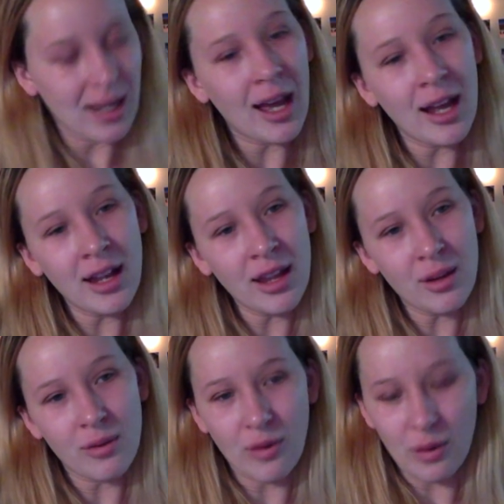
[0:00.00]

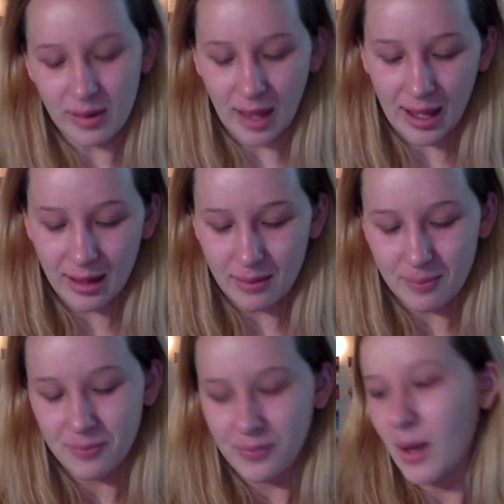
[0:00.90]
another full size.
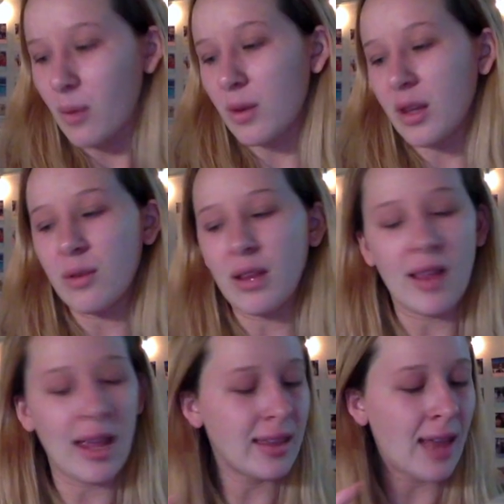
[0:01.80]
Really, really
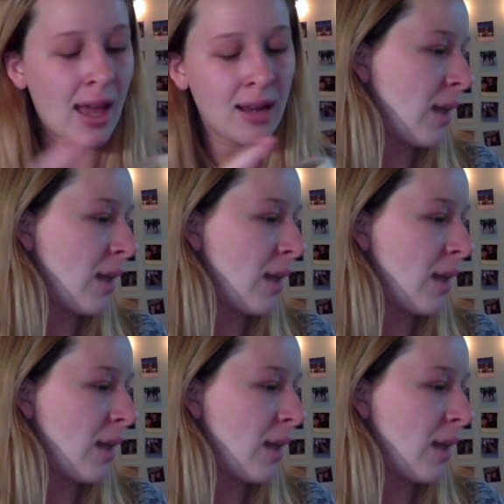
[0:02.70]
like that.